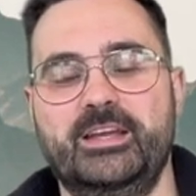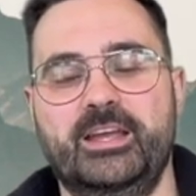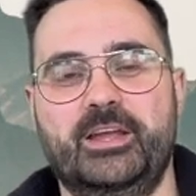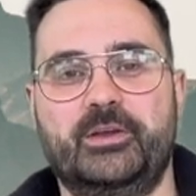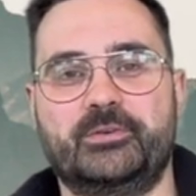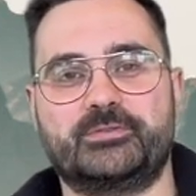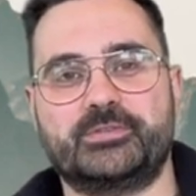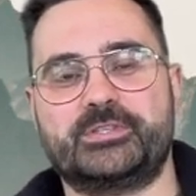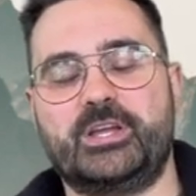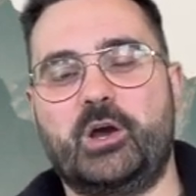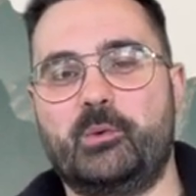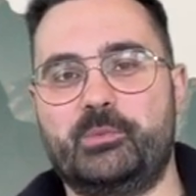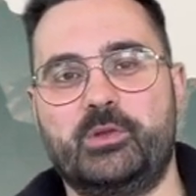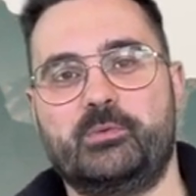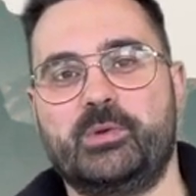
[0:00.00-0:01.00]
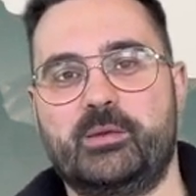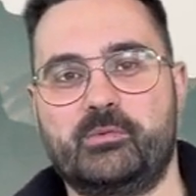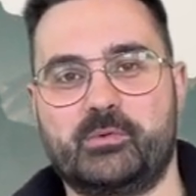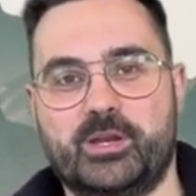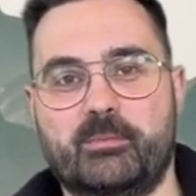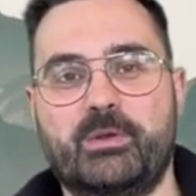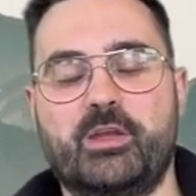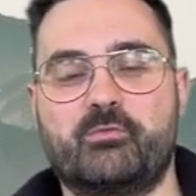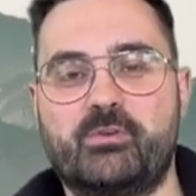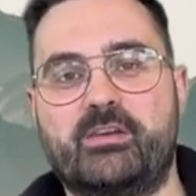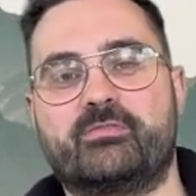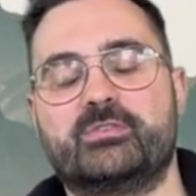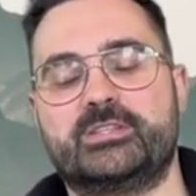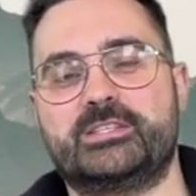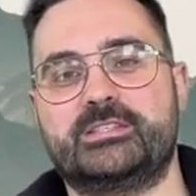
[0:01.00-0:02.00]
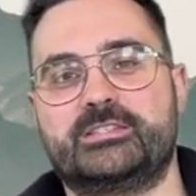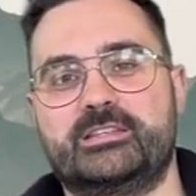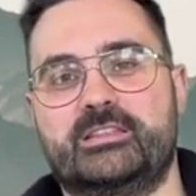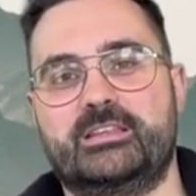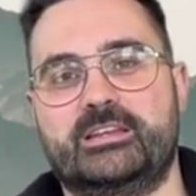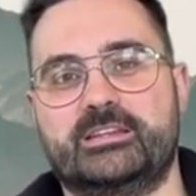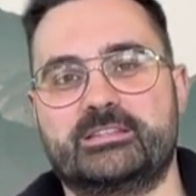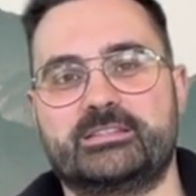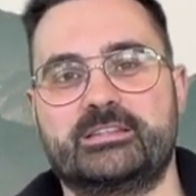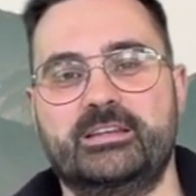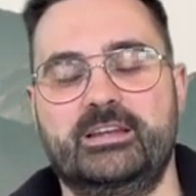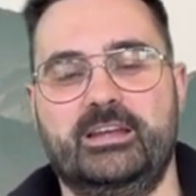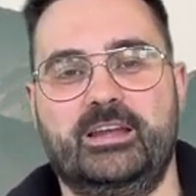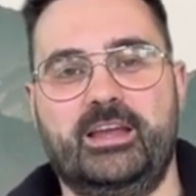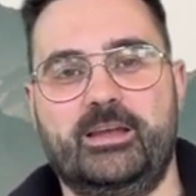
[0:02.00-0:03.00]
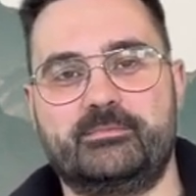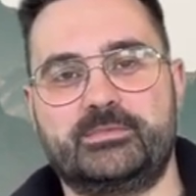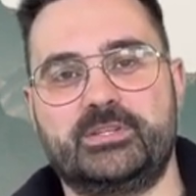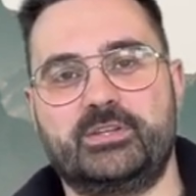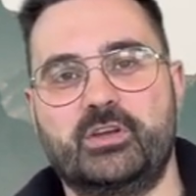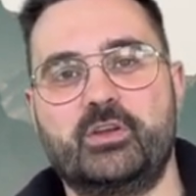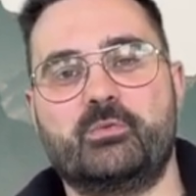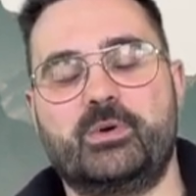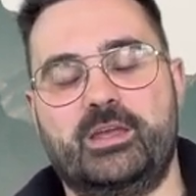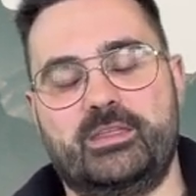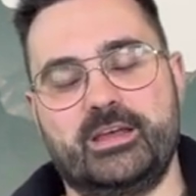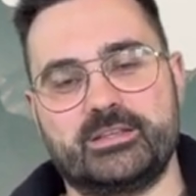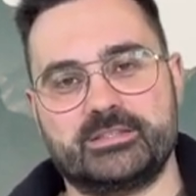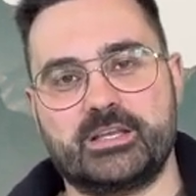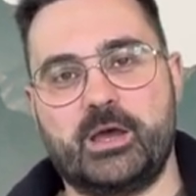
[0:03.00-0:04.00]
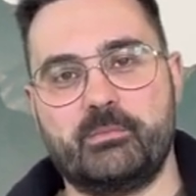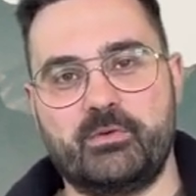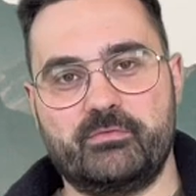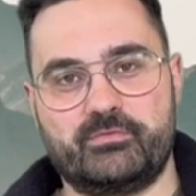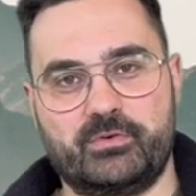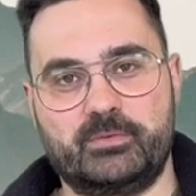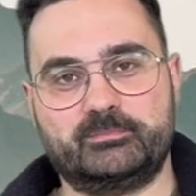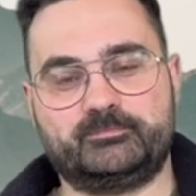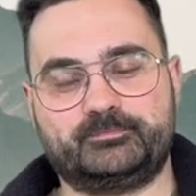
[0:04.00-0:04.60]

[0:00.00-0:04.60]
it'll just help you maybe when I make references to things um, to know where that's coming from.